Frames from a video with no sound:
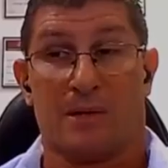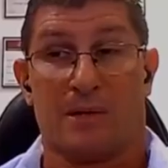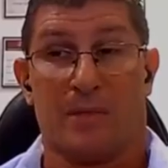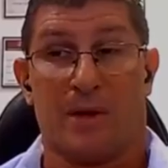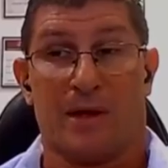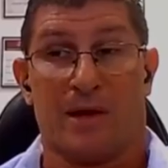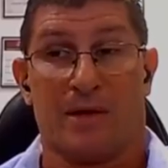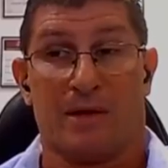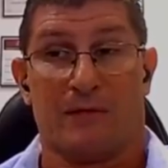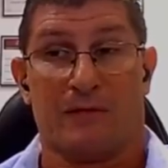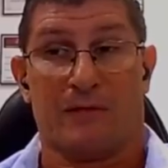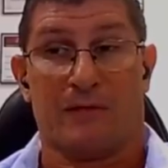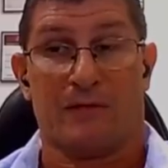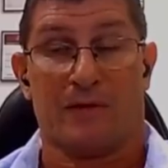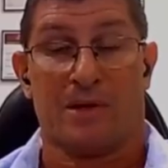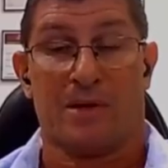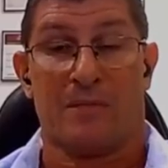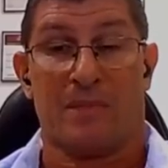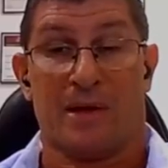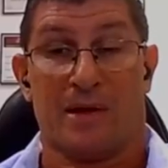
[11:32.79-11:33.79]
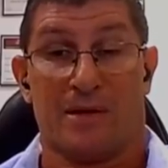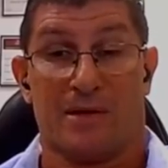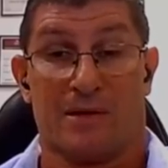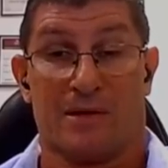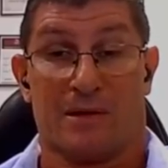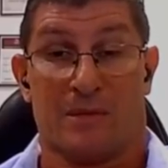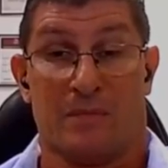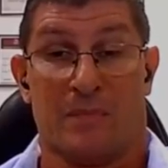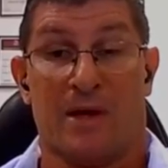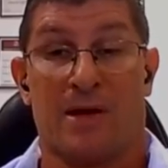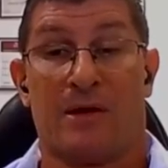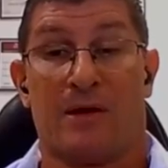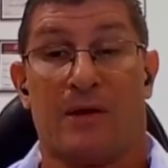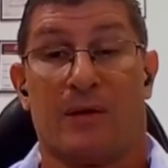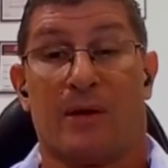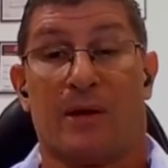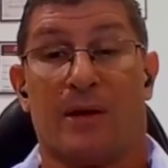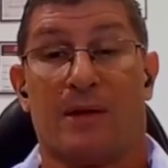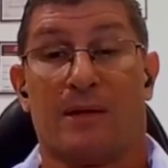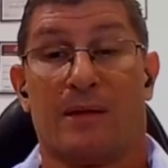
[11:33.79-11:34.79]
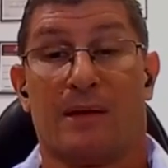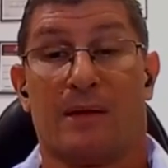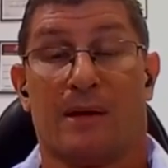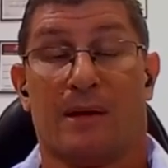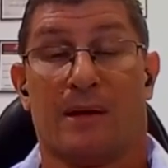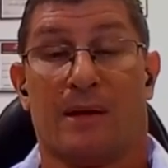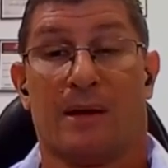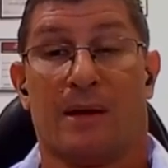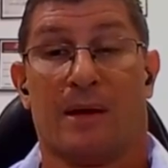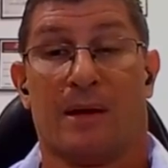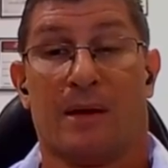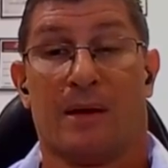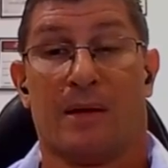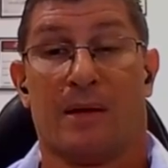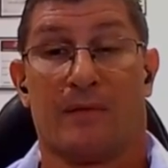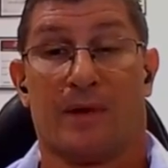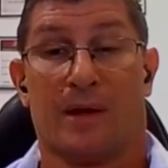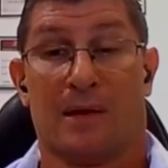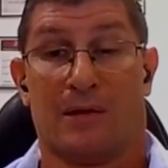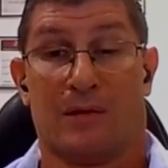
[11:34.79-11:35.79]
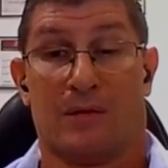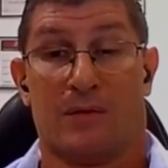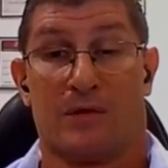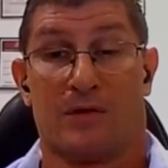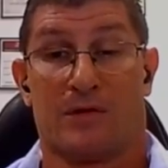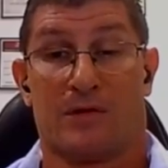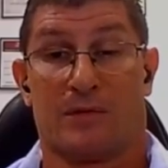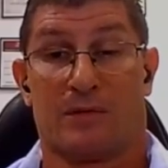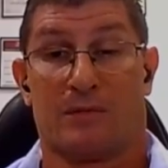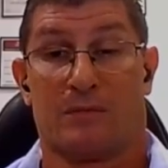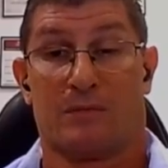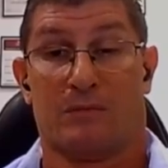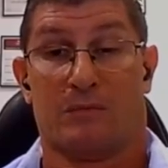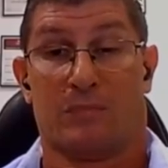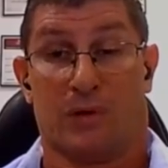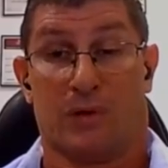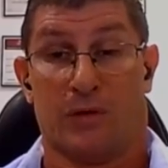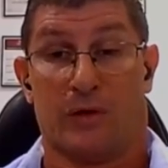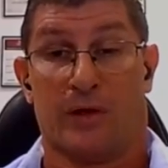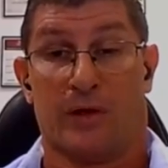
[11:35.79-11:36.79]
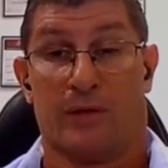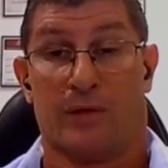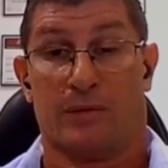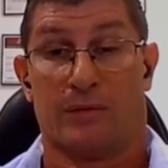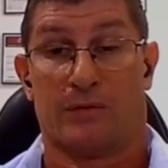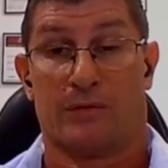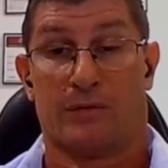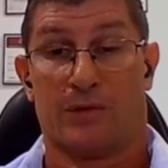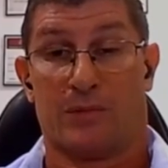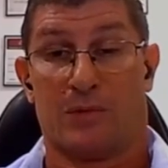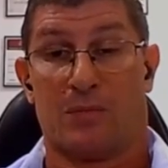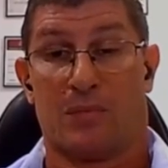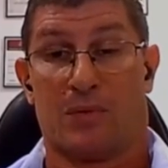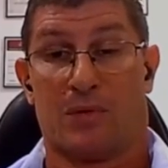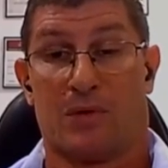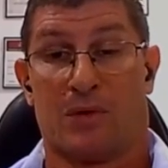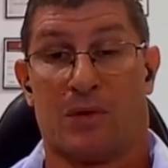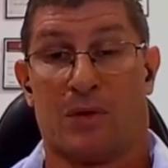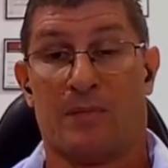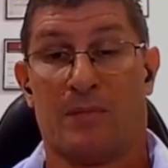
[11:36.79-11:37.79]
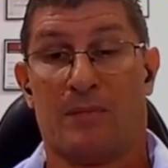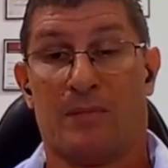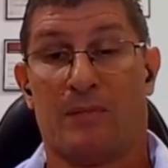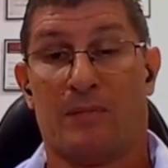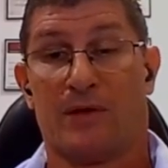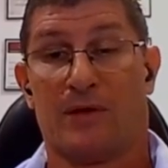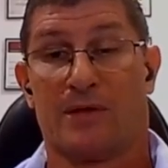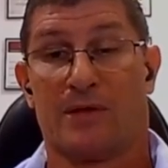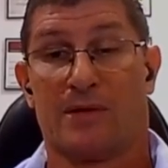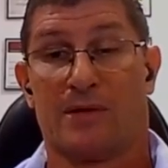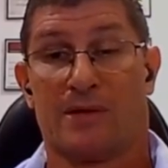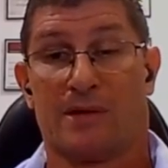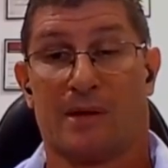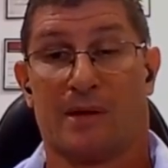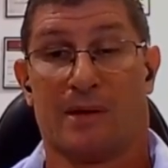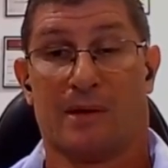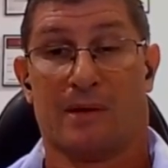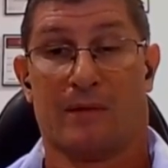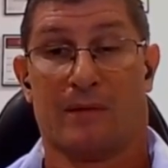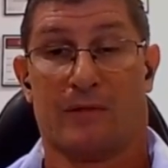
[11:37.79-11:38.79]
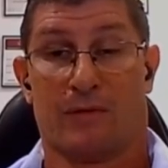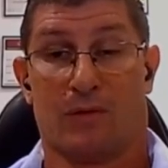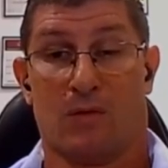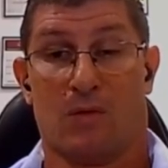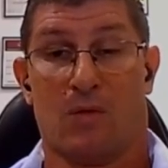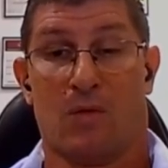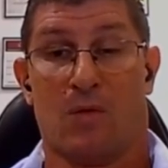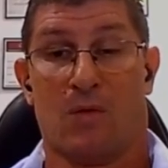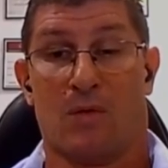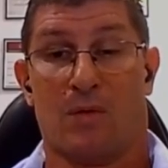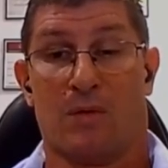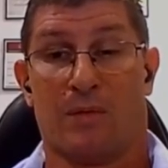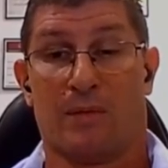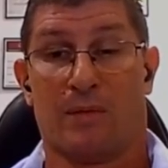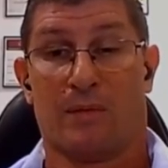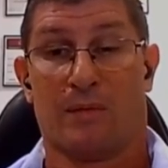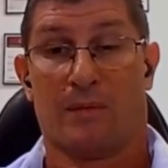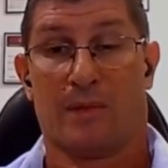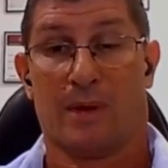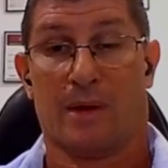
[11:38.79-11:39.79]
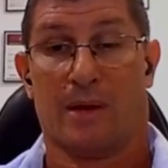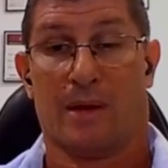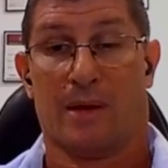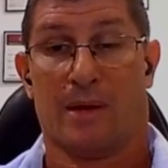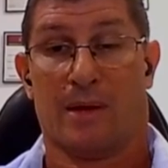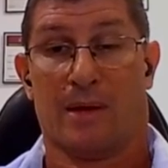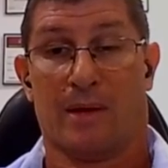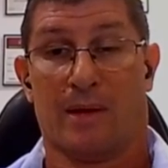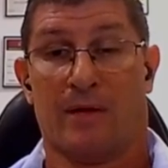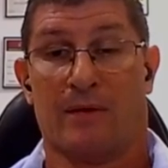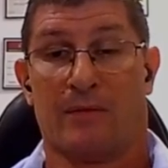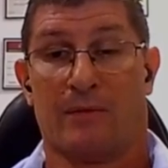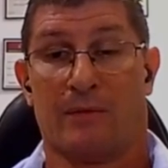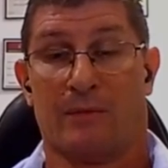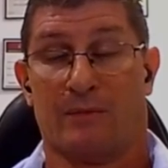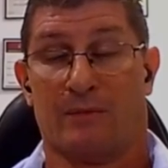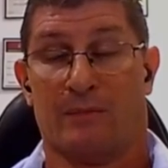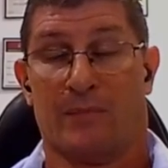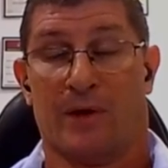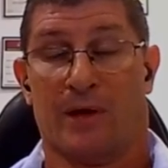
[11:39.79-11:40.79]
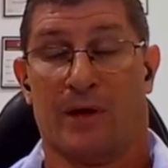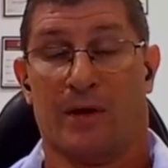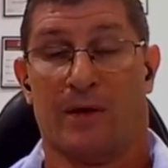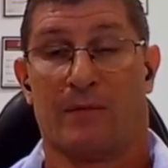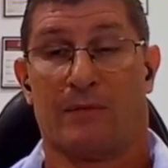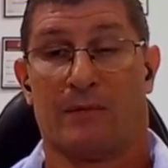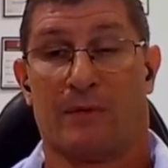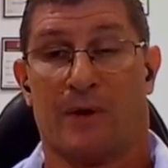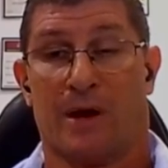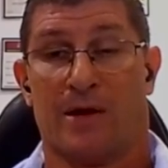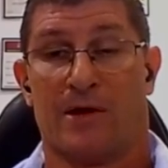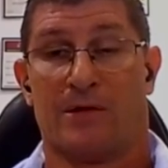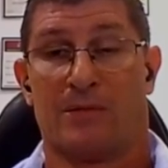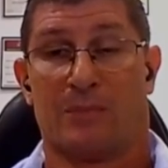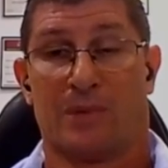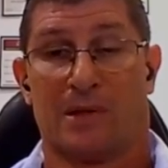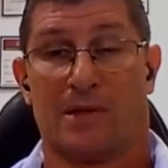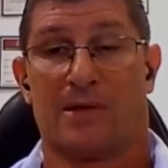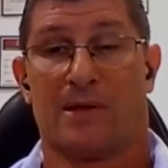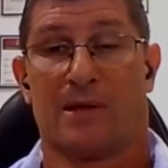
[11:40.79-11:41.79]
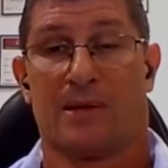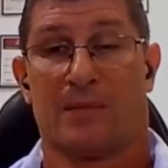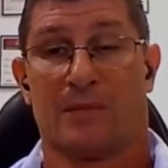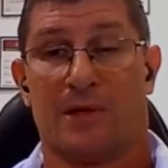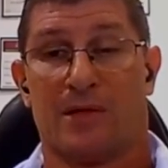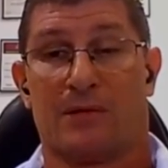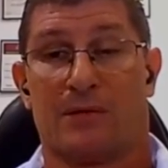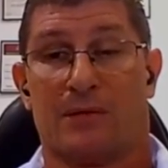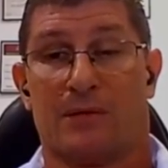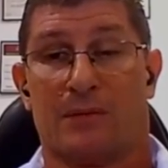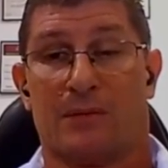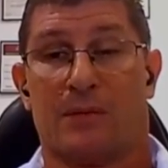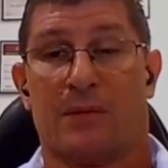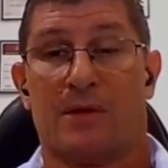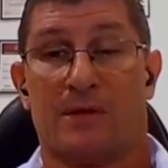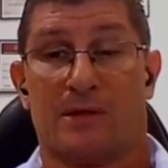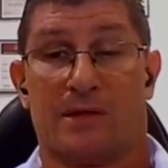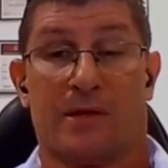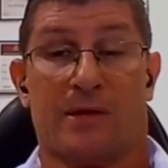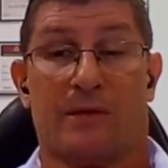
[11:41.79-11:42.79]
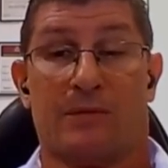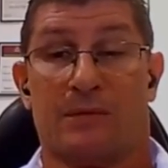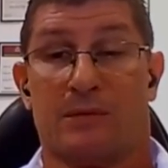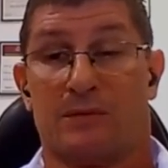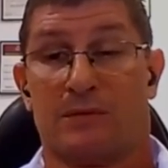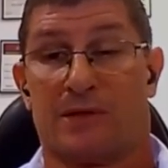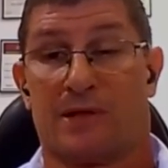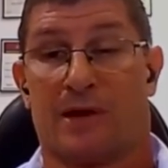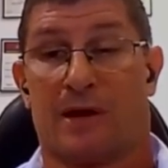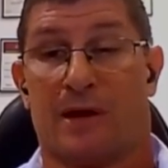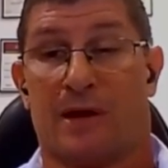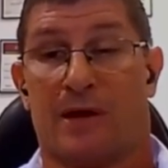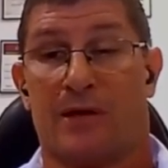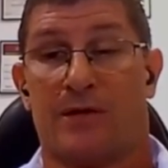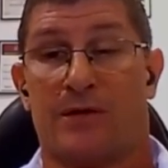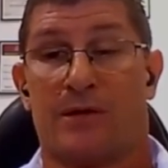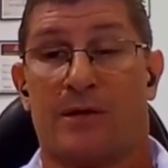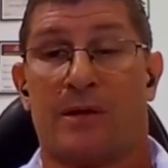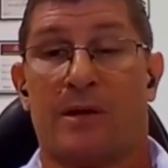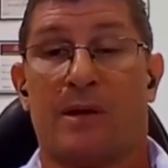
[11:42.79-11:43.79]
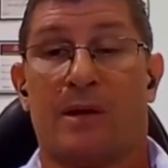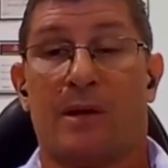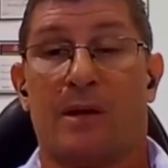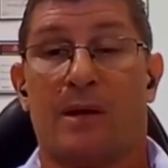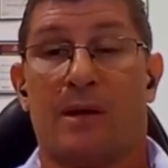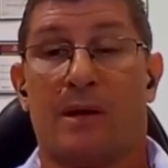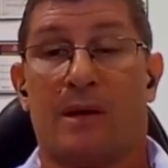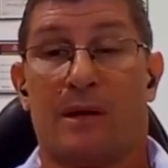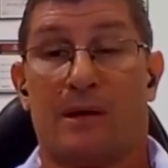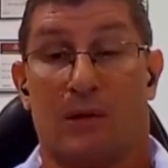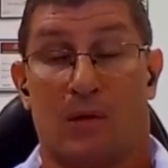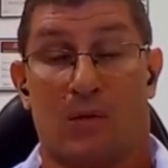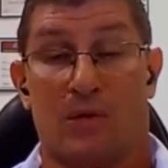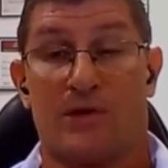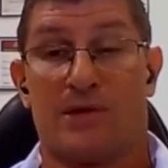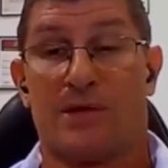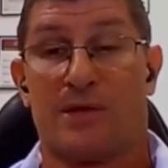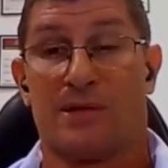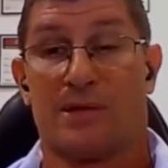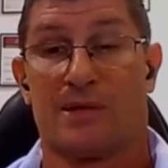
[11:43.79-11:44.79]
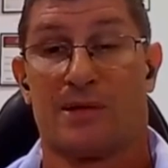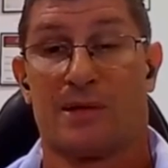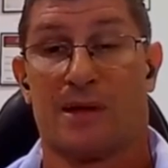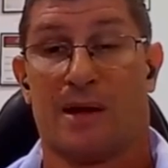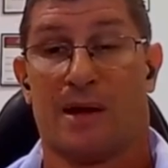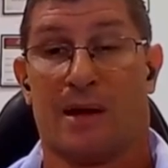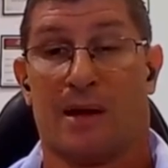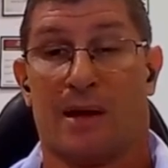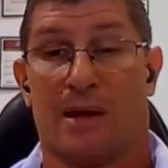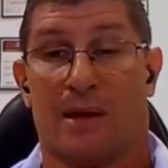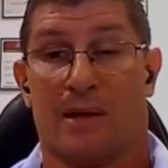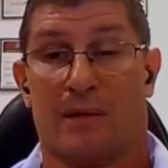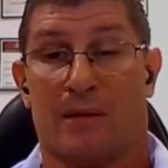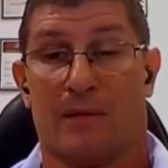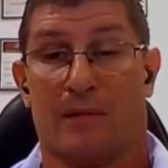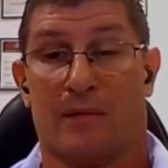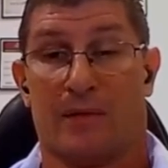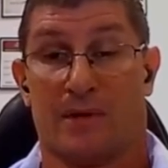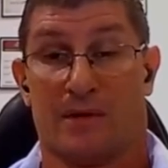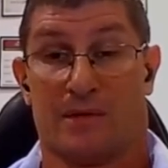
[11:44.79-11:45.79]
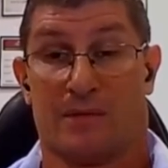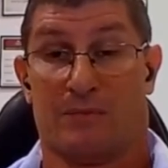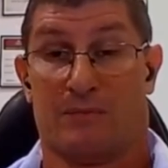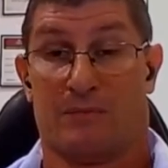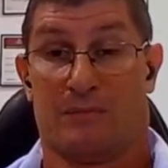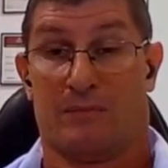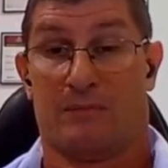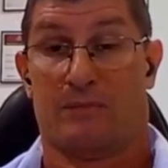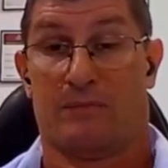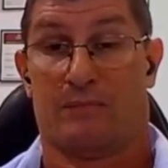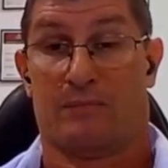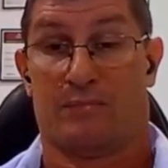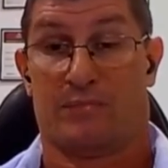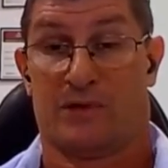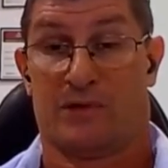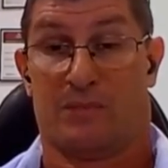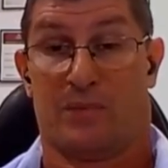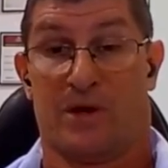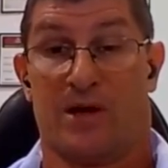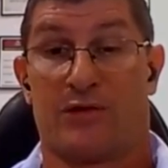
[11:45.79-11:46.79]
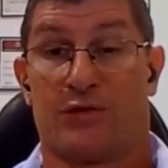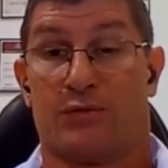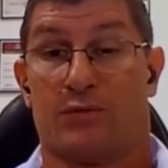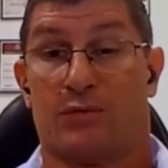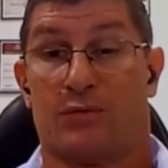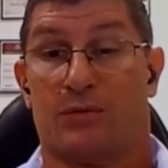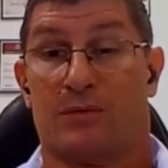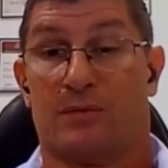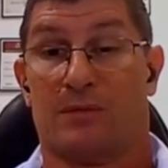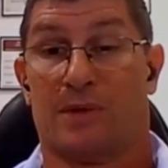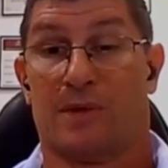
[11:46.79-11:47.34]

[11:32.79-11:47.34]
about 15 minutes to midnight, they launched Bluegill Triple Prime, which is a Thor intermediate range ballistic missile, single stage, launches this special,